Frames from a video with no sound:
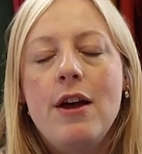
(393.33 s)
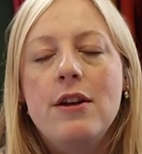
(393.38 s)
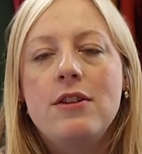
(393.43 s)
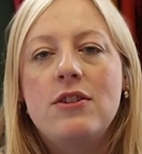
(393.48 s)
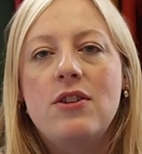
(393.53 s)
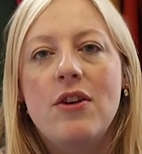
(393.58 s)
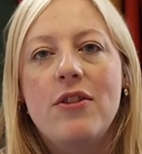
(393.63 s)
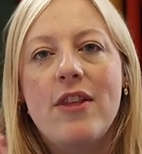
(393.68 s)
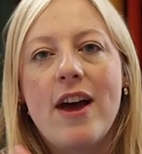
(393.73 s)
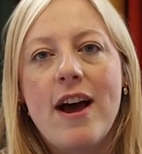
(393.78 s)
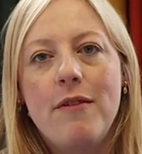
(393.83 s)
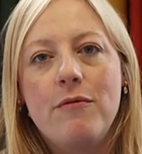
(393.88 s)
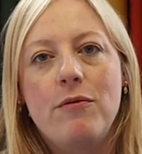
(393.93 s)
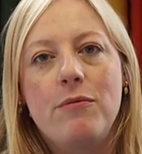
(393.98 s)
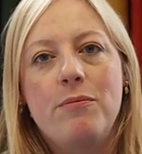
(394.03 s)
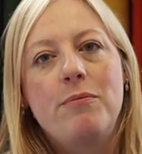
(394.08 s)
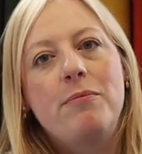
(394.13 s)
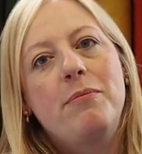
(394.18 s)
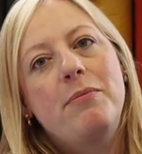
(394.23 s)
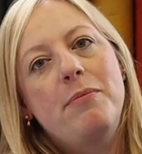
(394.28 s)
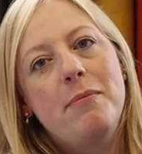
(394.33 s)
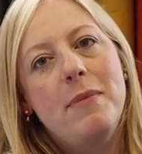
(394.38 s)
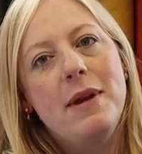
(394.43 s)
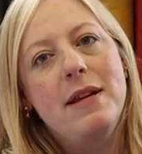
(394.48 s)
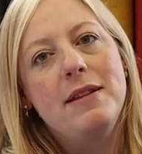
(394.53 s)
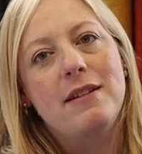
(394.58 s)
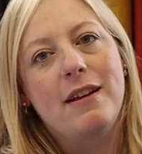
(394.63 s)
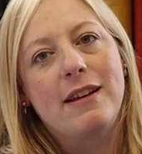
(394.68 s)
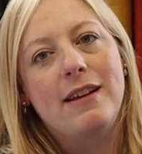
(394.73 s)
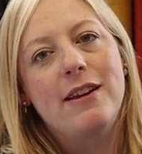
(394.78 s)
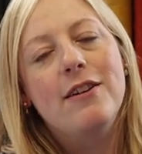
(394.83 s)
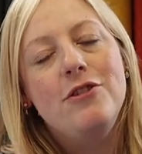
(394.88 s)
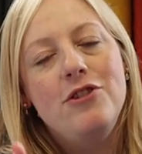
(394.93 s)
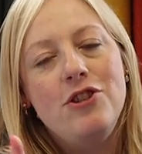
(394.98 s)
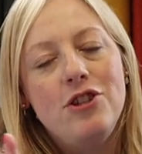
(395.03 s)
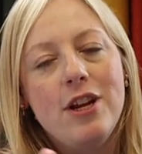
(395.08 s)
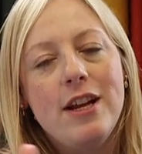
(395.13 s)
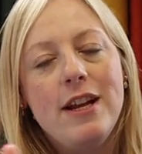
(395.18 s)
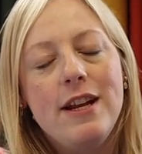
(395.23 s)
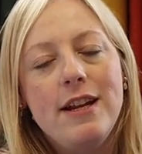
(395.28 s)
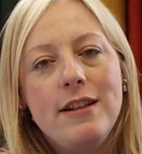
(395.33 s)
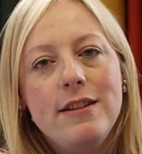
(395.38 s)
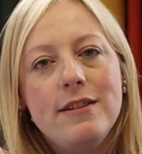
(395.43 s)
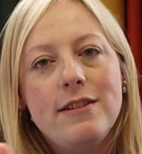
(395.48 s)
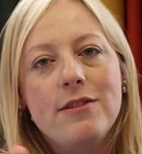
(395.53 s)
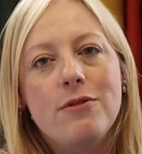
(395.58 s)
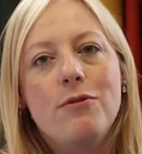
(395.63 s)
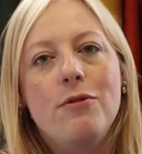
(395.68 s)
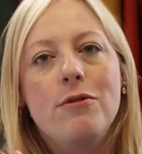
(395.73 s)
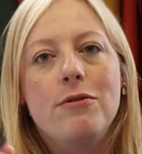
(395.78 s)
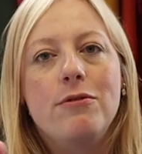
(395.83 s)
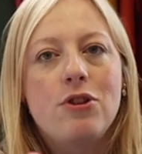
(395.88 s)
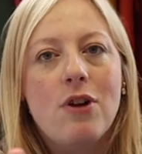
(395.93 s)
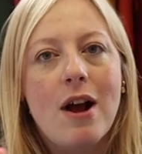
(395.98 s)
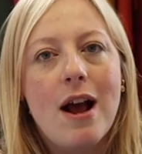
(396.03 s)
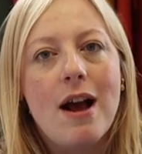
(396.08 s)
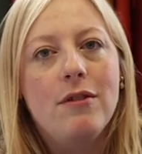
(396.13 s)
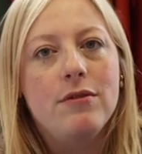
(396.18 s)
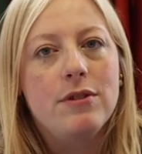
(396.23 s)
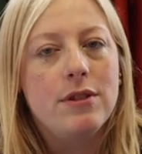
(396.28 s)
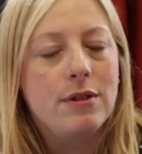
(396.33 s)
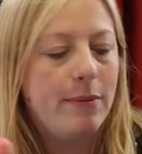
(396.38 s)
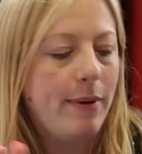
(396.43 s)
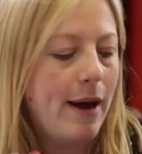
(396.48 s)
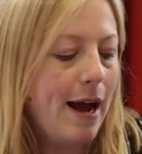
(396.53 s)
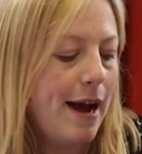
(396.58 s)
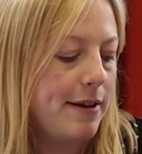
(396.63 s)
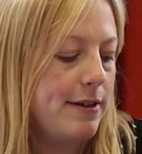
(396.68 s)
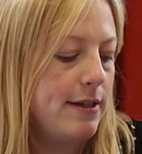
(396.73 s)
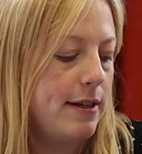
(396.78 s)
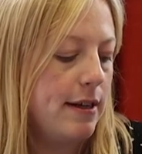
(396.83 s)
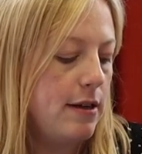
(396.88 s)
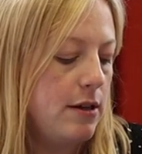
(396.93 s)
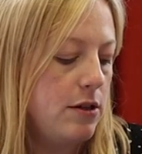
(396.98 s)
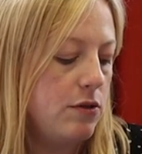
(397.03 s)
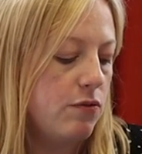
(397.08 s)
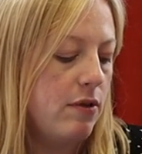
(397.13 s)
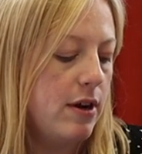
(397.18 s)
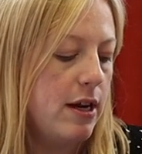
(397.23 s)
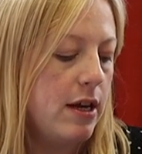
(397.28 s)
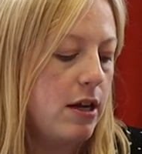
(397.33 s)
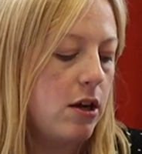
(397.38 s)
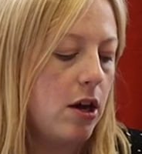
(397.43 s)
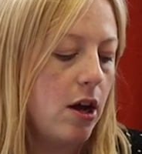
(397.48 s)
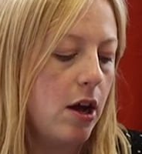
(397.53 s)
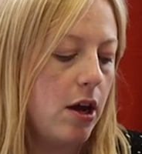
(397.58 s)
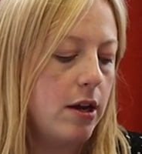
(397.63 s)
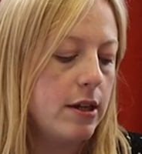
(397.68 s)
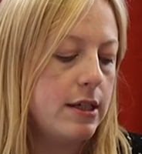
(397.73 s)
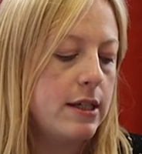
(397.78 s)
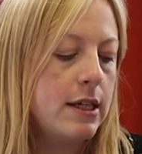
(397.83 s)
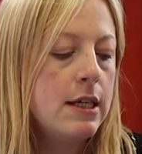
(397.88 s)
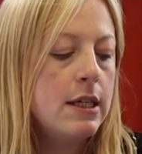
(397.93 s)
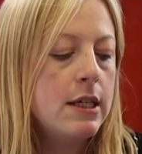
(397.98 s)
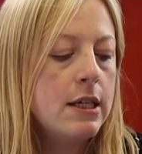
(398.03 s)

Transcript: So that means like a jeans or trouser pattern is really good.